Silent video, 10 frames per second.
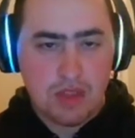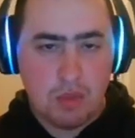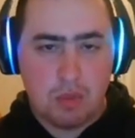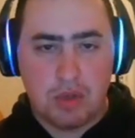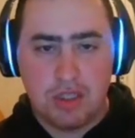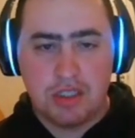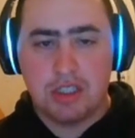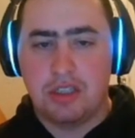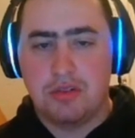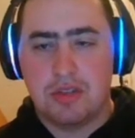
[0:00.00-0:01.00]
Really
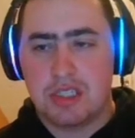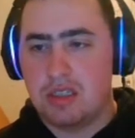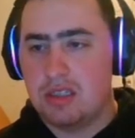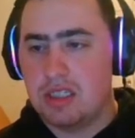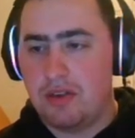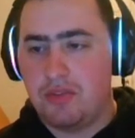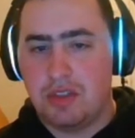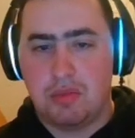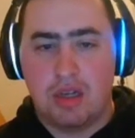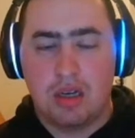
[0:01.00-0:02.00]
good unison,
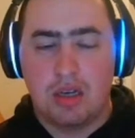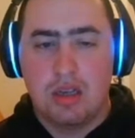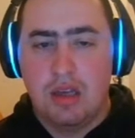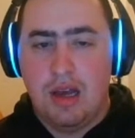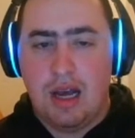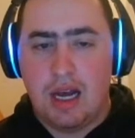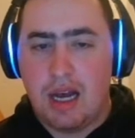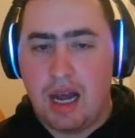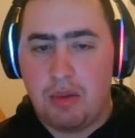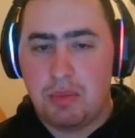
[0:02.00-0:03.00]
definitely run.
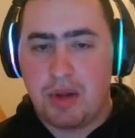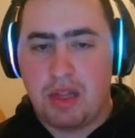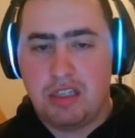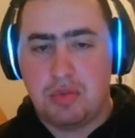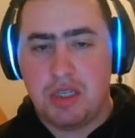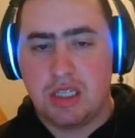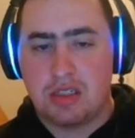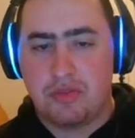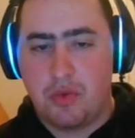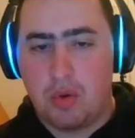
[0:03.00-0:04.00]
I would probably tweak it
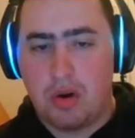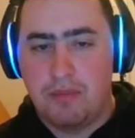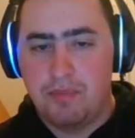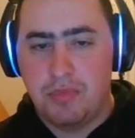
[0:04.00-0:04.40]
to 4.